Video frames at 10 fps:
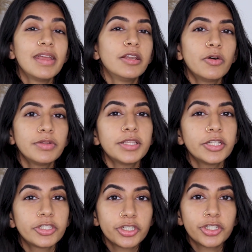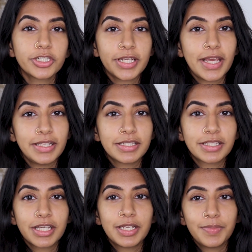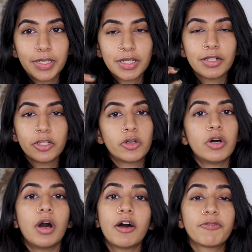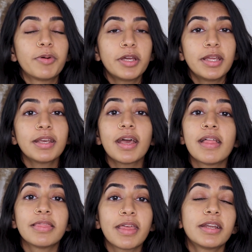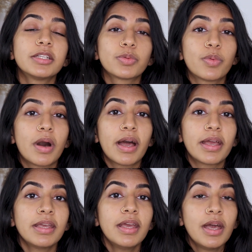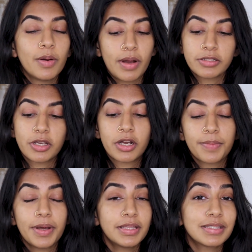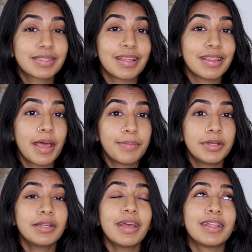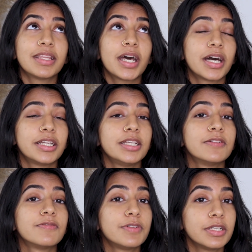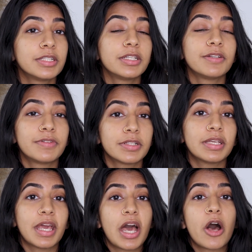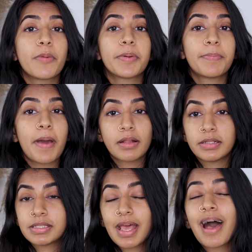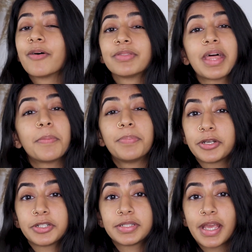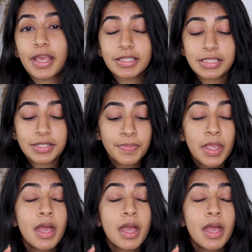I know that the ginger taste can be a little off-putting, and that is why I'll talk about this. The lemon and the honey really help balance out that bitter taste.